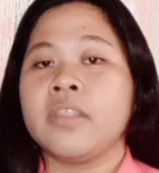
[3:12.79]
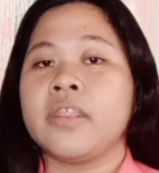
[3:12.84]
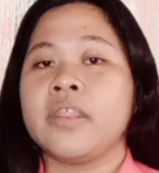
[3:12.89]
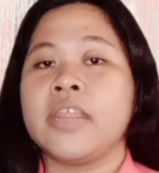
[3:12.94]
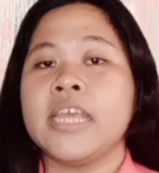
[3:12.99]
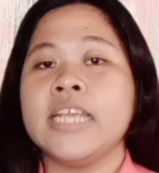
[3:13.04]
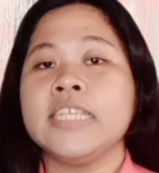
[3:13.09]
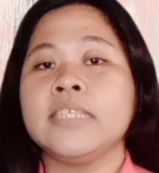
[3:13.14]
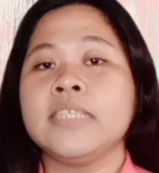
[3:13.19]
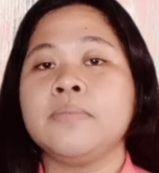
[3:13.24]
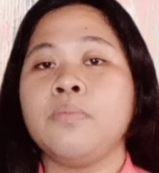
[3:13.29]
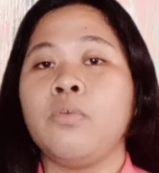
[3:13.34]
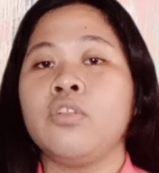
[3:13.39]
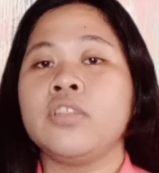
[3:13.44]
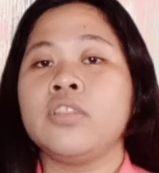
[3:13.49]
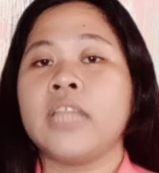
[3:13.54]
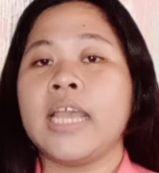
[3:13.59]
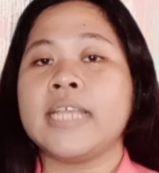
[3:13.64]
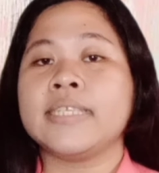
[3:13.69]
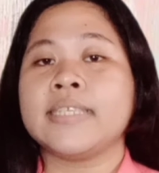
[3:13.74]
This
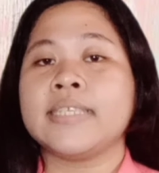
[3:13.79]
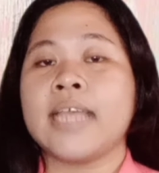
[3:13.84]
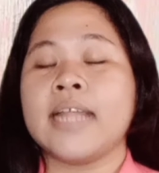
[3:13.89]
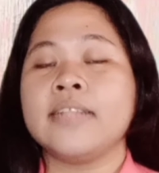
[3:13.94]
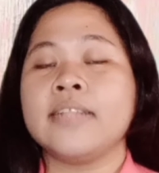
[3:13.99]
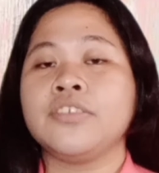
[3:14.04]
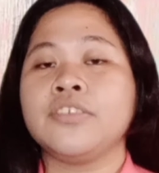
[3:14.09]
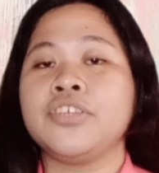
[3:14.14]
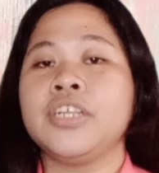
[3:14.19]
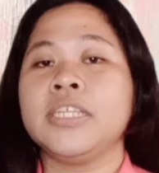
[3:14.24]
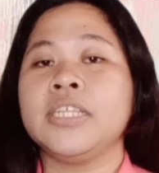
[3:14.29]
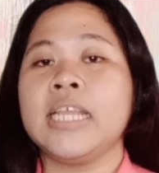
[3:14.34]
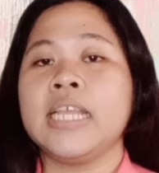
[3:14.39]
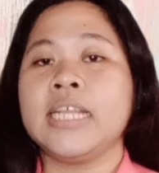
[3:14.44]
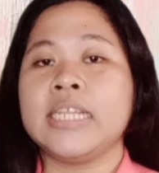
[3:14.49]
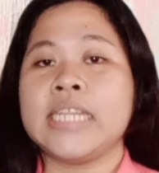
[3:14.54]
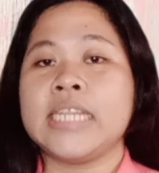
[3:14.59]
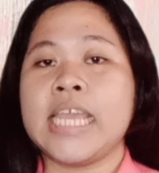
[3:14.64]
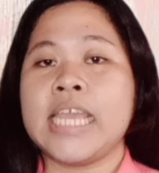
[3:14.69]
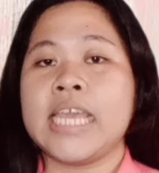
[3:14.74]
multi-sensory
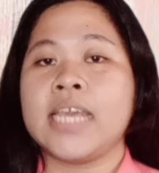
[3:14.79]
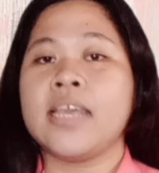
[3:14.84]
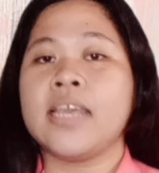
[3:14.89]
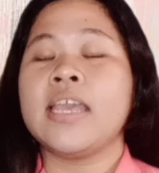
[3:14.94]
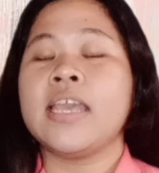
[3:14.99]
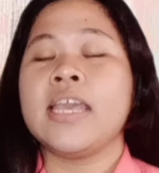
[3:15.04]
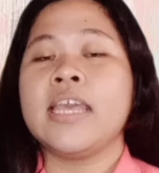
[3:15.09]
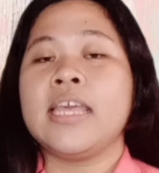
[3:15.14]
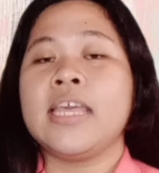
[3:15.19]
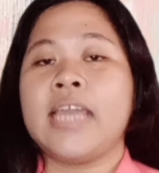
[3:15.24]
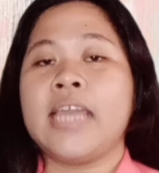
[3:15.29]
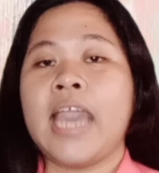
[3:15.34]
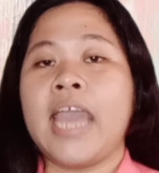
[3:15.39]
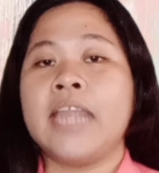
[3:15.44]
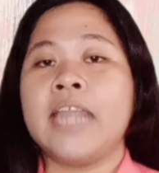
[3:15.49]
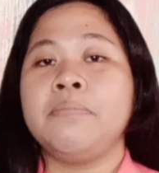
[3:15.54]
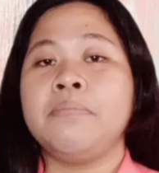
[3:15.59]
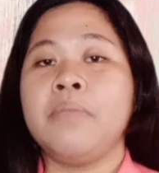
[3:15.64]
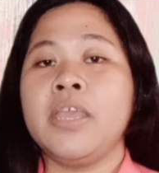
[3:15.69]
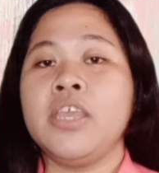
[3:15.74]
technique
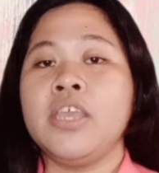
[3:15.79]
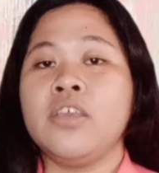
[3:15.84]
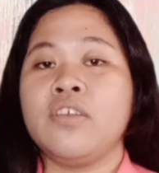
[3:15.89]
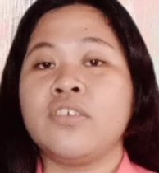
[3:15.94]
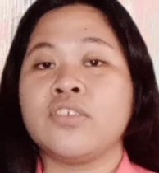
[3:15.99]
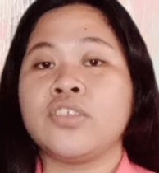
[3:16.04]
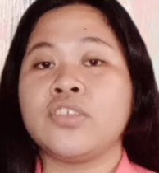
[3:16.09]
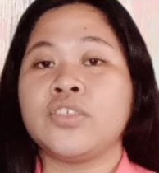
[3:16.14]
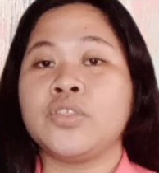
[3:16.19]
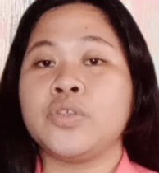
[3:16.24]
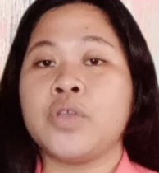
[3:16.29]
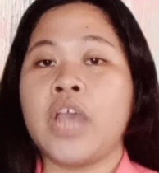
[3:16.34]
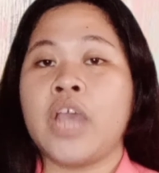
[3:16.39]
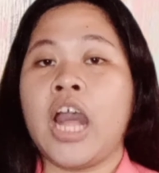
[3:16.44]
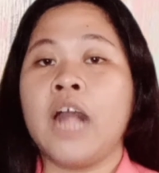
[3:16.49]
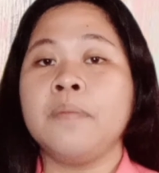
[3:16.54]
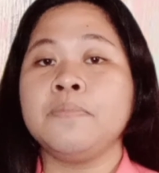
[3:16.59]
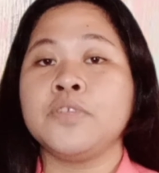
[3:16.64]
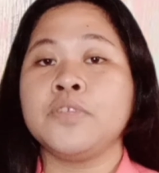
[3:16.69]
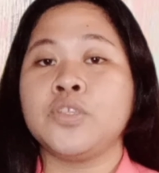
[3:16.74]
can be used to
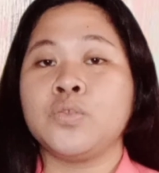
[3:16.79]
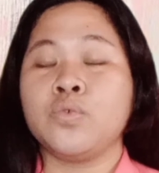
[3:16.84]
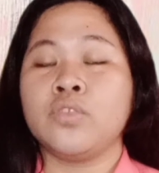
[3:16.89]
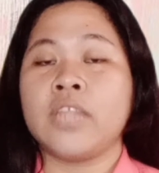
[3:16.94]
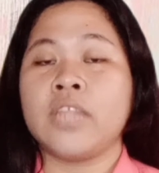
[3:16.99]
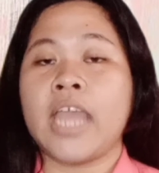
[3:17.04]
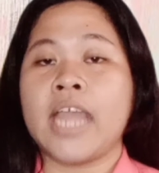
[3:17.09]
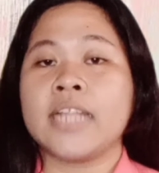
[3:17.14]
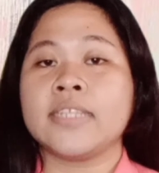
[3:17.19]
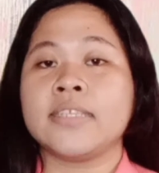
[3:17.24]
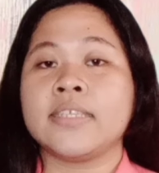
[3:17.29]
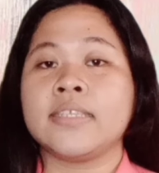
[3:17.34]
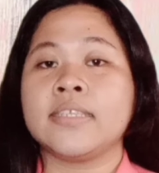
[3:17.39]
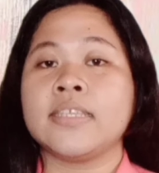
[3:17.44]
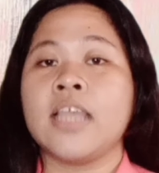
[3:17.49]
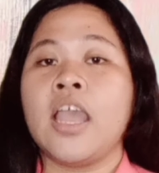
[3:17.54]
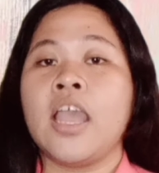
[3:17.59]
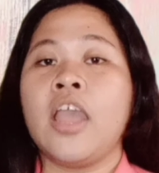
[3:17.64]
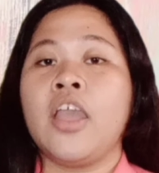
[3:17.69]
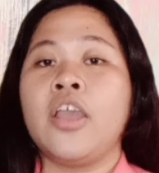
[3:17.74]
help
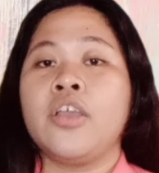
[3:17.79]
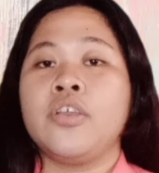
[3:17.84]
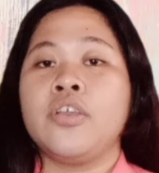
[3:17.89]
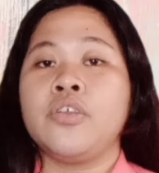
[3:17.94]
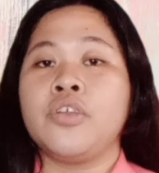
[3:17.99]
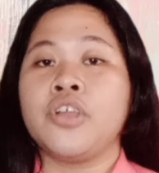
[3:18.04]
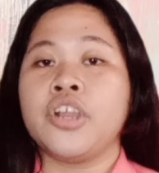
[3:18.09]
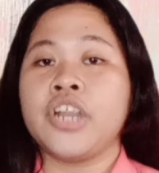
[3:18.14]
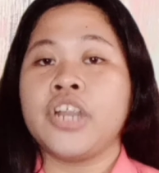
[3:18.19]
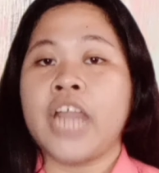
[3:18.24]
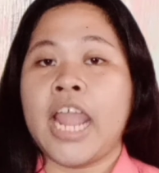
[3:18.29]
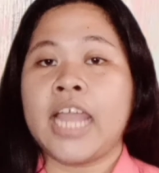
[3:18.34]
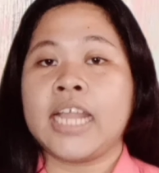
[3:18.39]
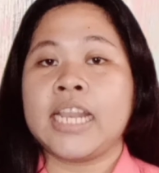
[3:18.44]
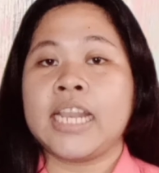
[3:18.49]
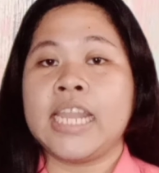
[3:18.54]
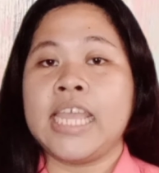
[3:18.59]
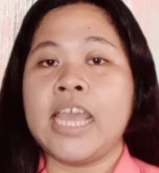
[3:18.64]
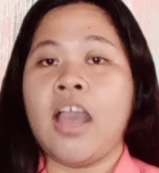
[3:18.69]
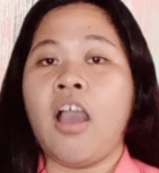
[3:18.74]
students
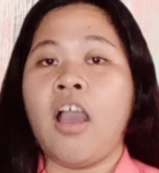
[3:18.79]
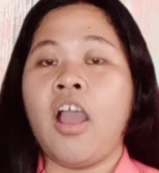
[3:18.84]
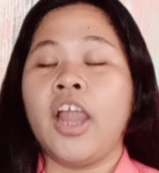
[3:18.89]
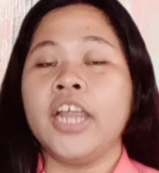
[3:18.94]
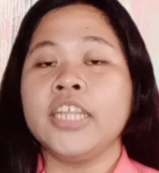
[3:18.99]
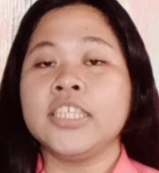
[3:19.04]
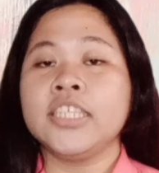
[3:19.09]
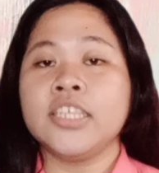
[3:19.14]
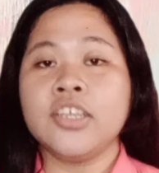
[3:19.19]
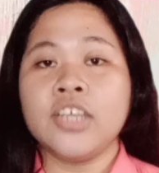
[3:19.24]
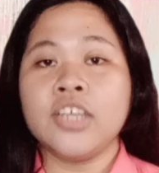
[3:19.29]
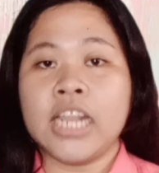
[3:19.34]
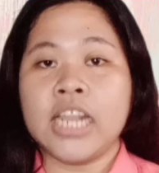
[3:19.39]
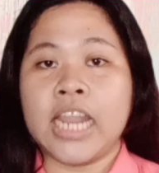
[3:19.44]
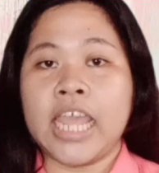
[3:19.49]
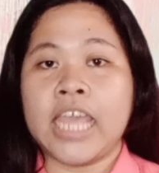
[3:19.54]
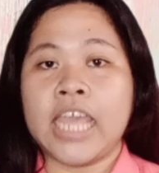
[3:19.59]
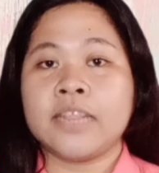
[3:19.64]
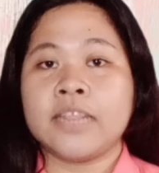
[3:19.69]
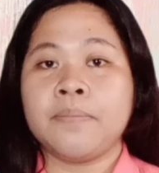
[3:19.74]
correctly
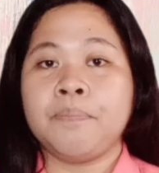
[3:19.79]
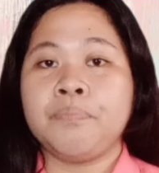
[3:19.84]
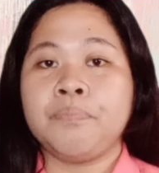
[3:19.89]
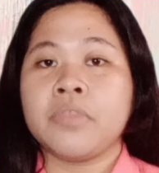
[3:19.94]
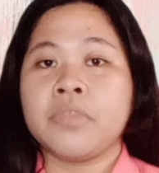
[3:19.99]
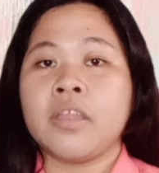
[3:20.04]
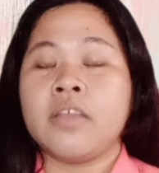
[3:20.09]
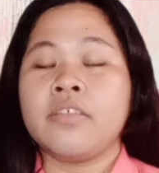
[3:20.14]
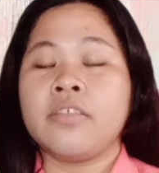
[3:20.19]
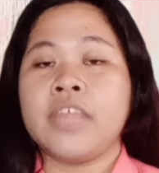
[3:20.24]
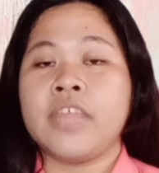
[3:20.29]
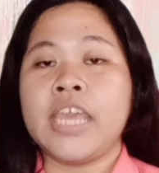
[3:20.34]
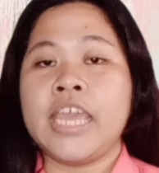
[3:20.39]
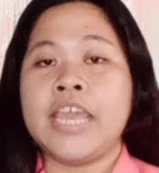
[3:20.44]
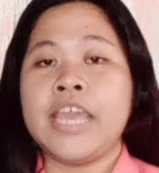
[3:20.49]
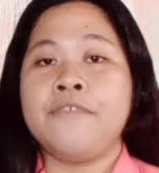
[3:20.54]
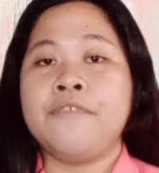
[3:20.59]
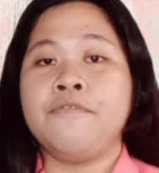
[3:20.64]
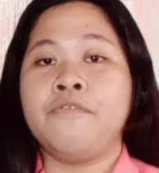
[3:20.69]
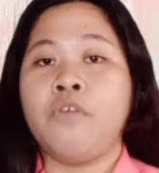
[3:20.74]
articulate
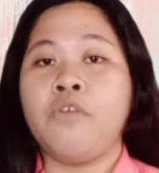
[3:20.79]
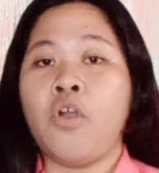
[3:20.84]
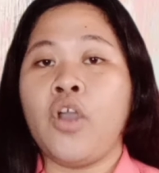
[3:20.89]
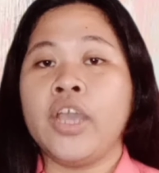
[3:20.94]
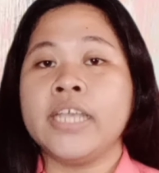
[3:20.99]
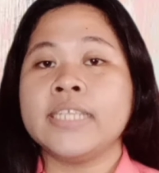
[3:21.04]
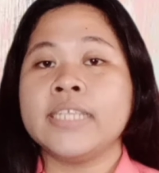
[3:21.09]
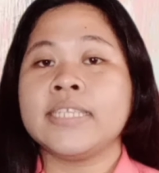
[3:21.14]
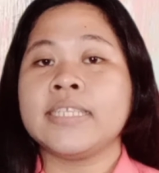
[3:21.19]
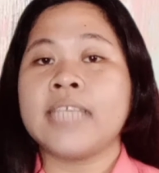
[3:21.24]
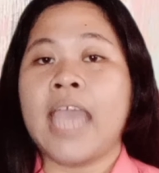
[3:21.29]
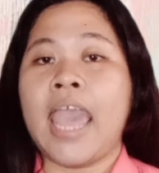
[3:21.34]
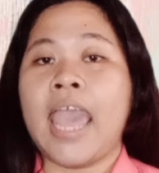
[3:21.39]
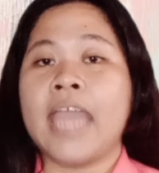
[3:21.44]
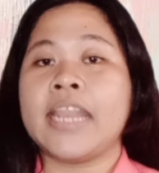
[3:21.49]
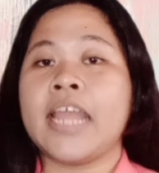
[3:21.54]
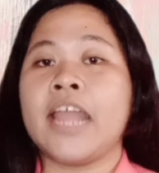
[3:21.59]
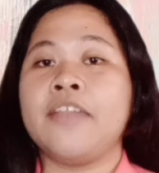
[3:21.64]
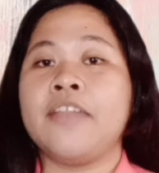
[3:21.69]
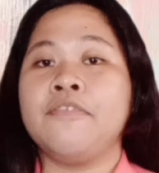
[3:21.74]
the voice
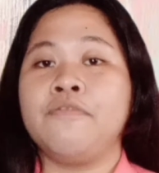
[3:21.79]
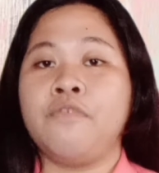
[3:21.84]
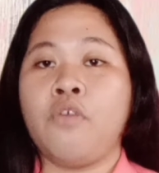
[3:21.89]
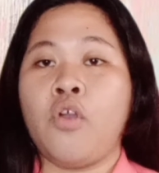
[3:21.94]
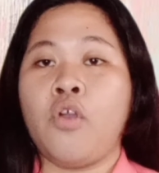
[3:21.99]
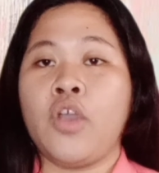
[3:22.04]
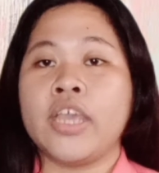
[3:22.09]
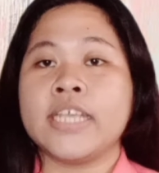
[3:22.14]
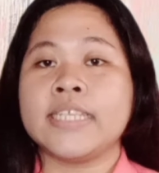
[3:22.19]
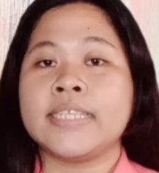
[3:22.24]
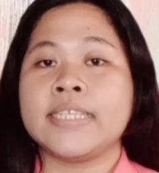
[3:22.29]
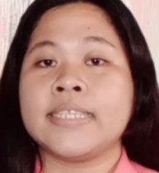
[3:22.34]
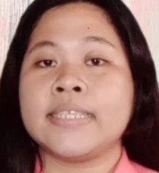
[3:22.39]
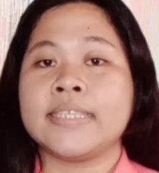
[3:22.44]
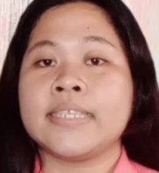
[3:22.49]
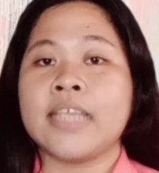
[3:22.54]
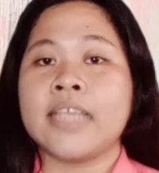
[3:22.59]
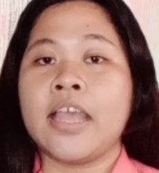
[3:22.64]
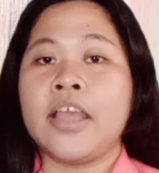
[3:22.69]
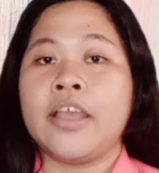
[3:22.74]
and
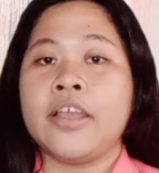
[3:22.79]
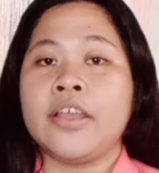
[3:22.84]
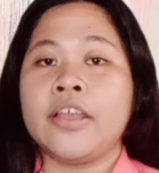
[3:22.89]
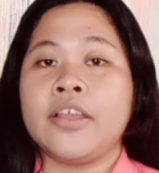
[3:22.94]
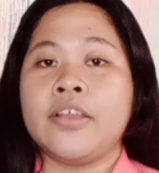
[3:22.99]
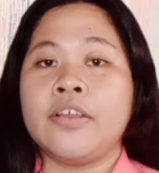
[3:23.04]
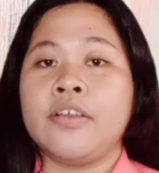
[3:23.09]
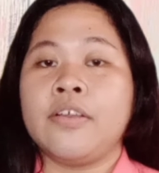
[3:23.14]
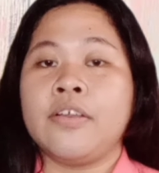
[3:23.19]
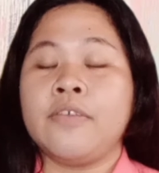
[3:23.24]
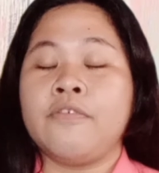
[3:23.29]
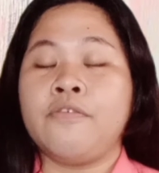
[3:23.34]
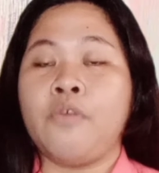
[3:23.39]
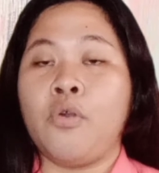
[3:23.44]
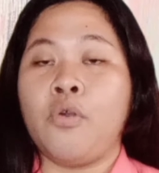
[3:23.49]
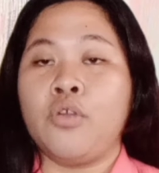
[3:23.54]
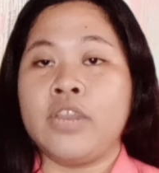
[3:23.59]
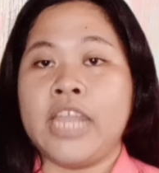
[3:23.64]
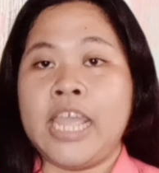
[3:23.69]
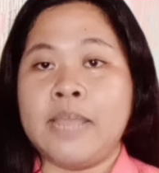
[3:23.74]
unvoice
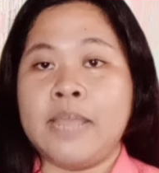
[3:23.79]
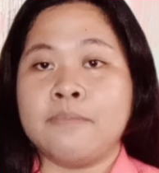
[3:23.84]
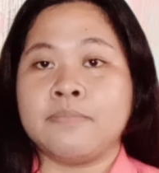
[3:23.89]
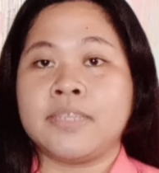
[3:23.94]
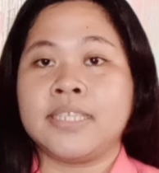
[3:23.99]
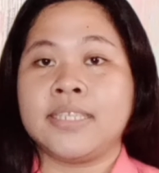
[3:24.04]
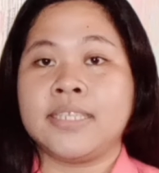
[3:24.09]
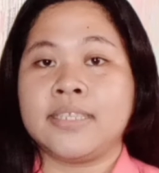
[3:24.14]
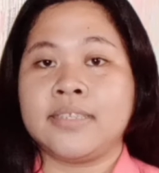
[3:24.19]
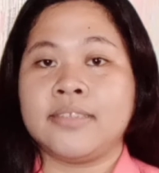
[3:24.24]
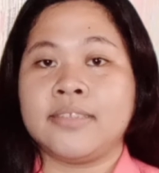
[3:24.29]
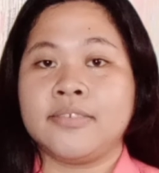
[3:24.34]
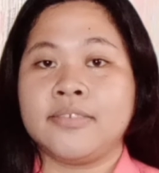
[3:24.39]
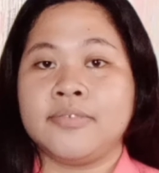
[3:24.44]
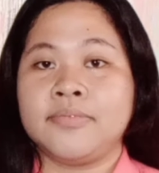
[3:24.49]
phonemes.